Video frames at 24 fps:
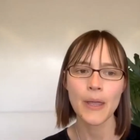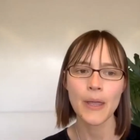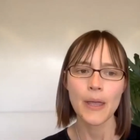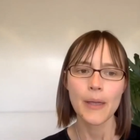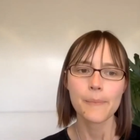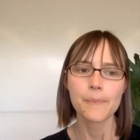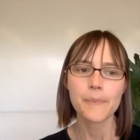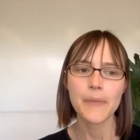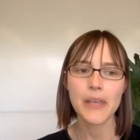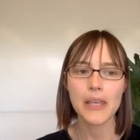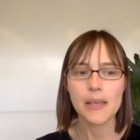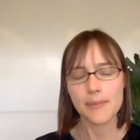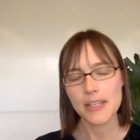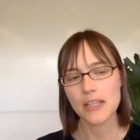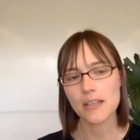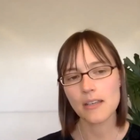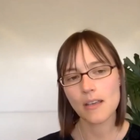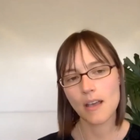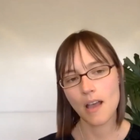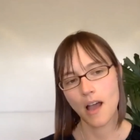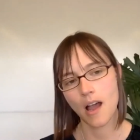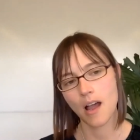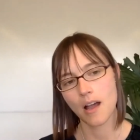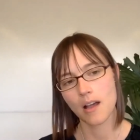
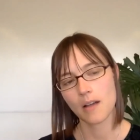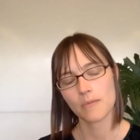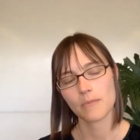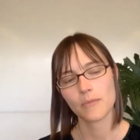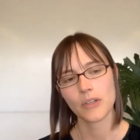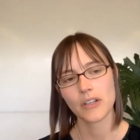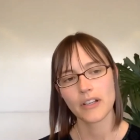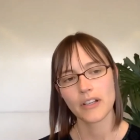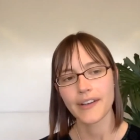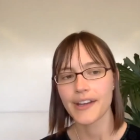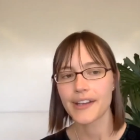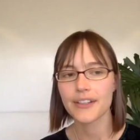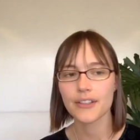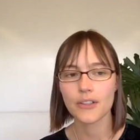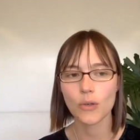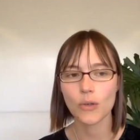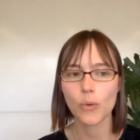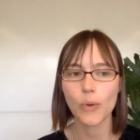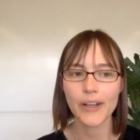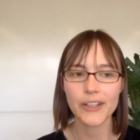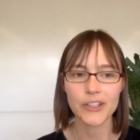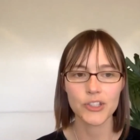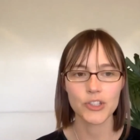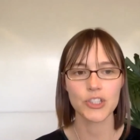Maybe um, kind of
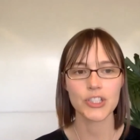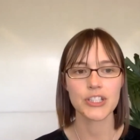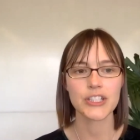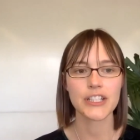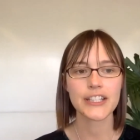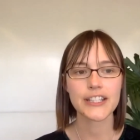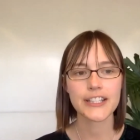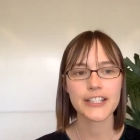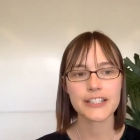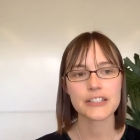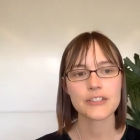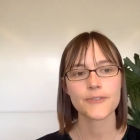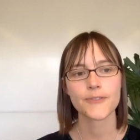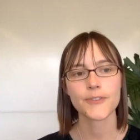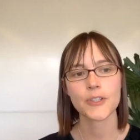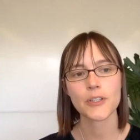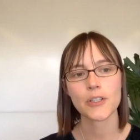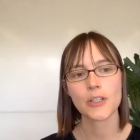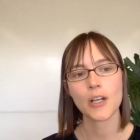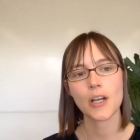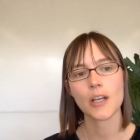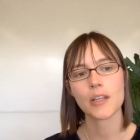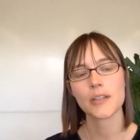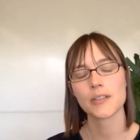question, I guess,
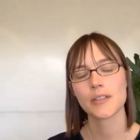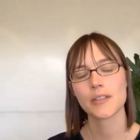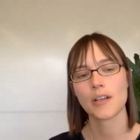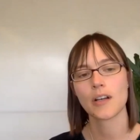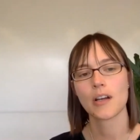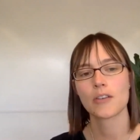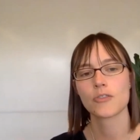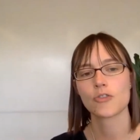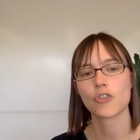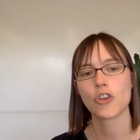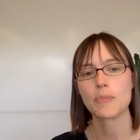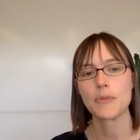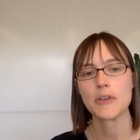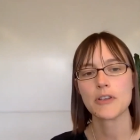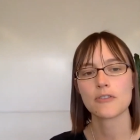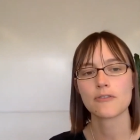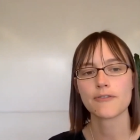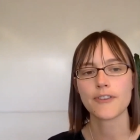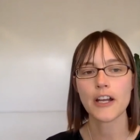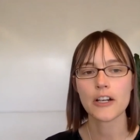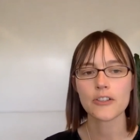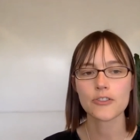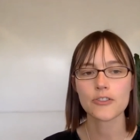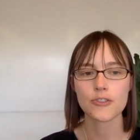for other contract
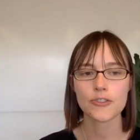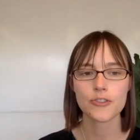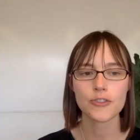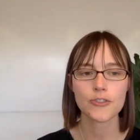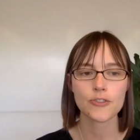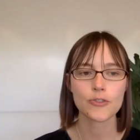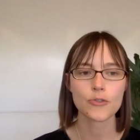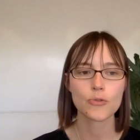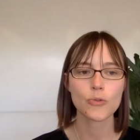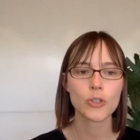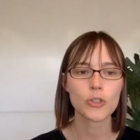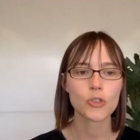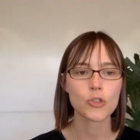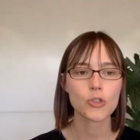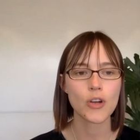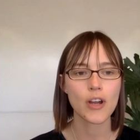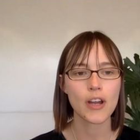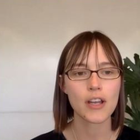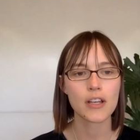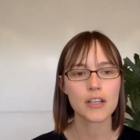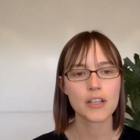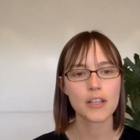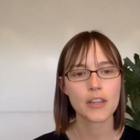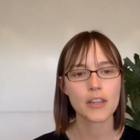manufacturers who are
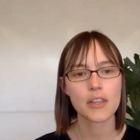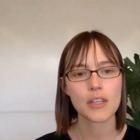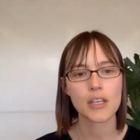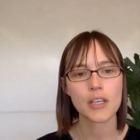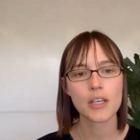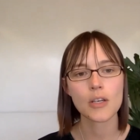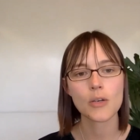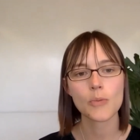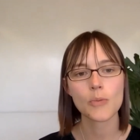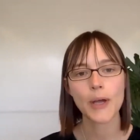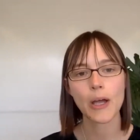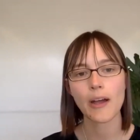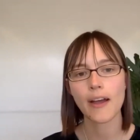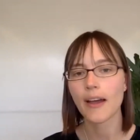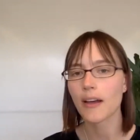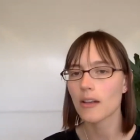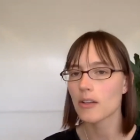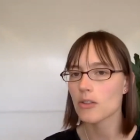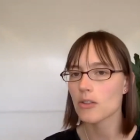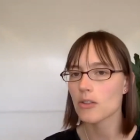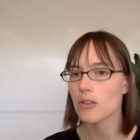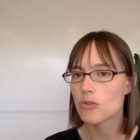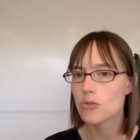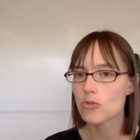trying to think about how
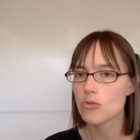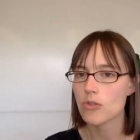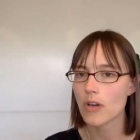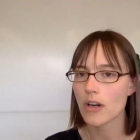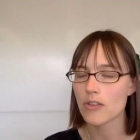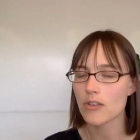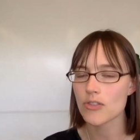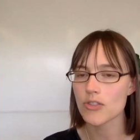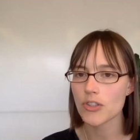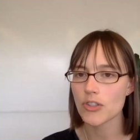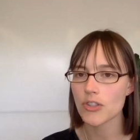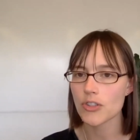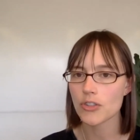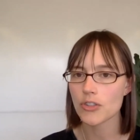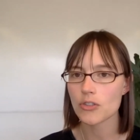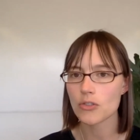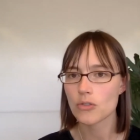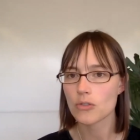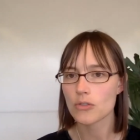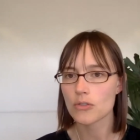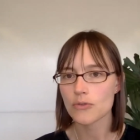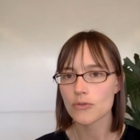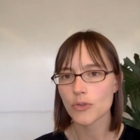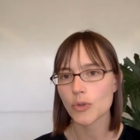to structure
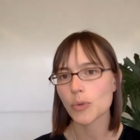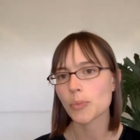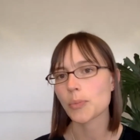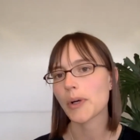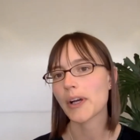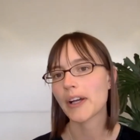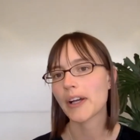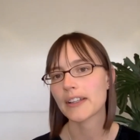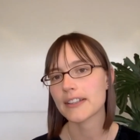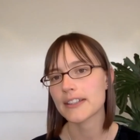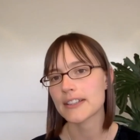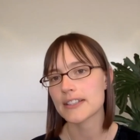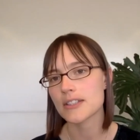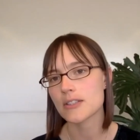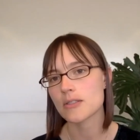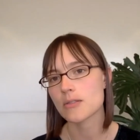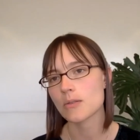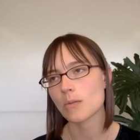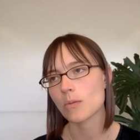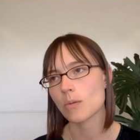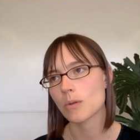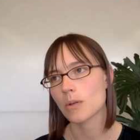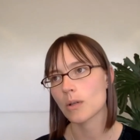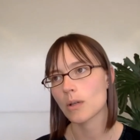useful pilots
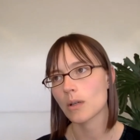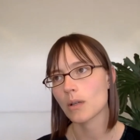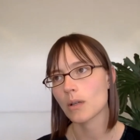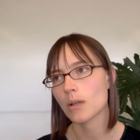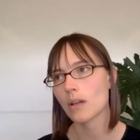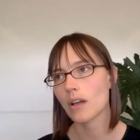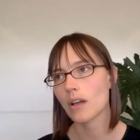or